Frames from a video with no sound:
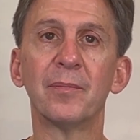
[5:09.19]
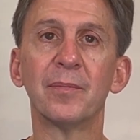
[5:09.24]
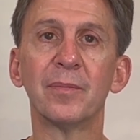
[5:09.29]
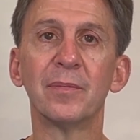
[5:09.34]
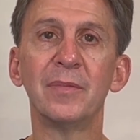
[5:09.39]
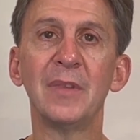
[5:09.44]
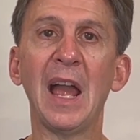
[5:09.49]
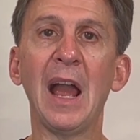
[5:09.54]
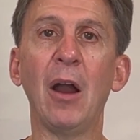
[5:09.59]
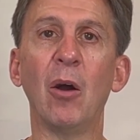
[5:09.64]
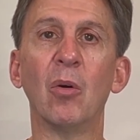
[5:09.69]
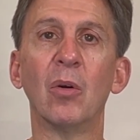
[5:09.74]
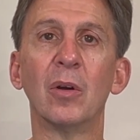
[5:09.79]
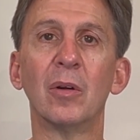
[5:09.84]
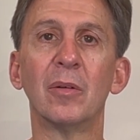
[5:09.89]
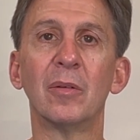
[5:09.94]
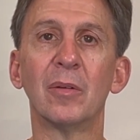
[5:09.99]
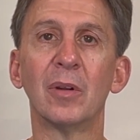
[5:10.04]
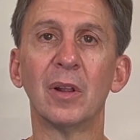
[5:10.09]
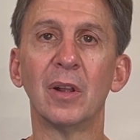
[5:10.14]
Now,
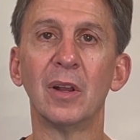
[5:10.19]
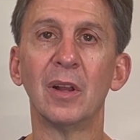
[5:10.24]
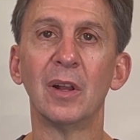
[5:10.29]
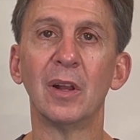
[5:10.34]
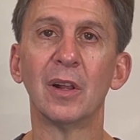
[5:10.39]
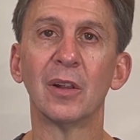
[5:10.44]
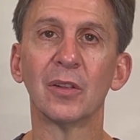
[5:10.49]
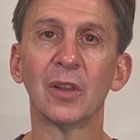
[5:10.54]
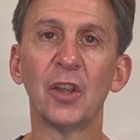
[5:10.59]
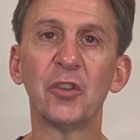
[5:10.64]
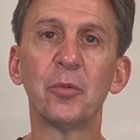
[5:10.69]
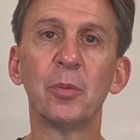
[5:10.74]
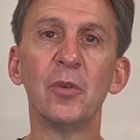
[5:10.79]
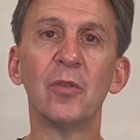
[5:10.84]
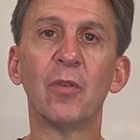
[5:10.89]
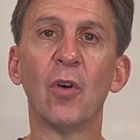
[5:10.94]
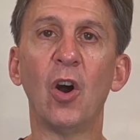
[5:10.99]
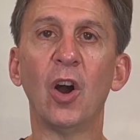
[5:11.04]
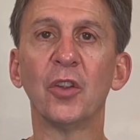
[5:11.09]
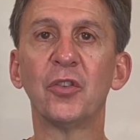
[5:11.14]
let's move
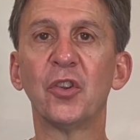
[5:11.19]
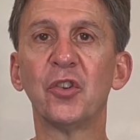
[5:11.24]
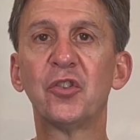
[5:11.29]
on to